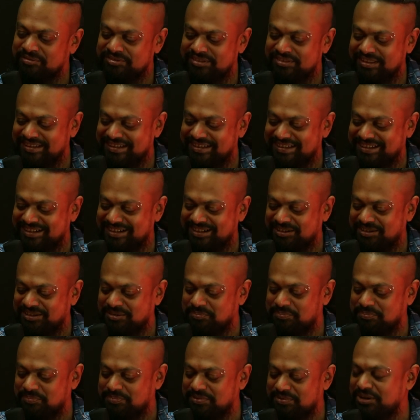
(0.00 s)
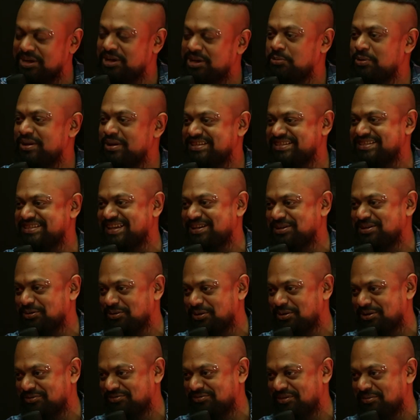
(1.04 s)
the requests that you
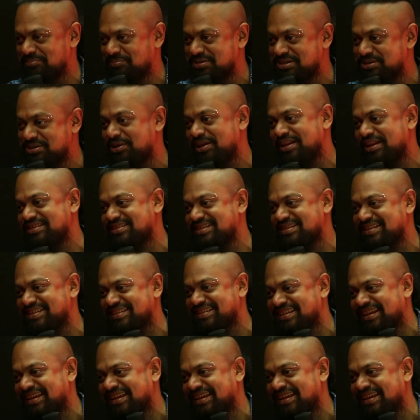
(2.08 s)
got from strangers.